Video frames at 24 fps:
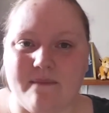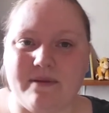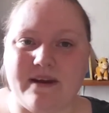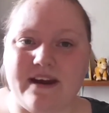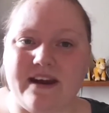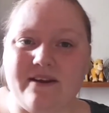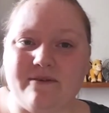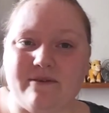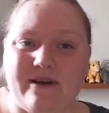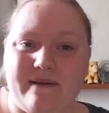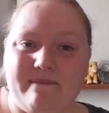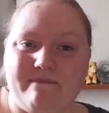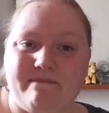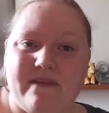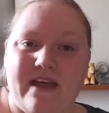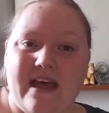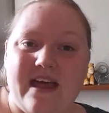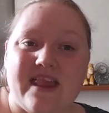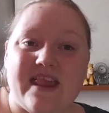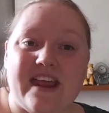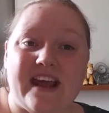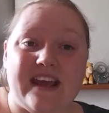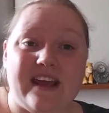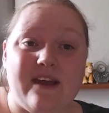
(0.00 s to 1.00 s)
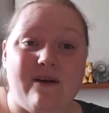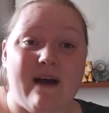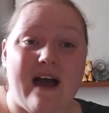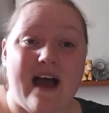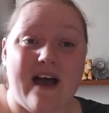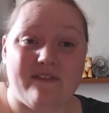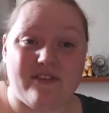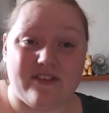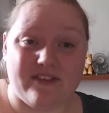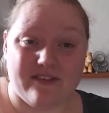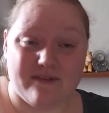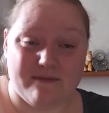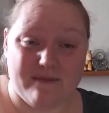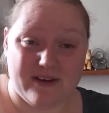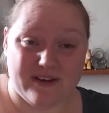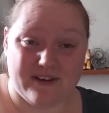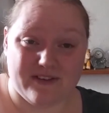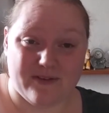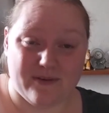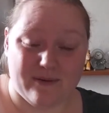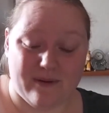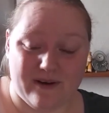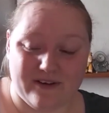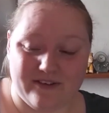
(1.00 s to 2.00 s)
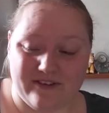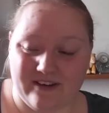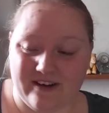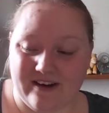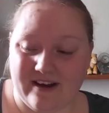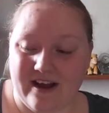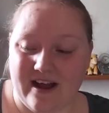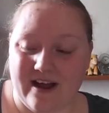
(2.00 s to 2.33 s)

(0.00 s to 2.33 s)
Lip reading: But anyway, thank you ever so much for watching.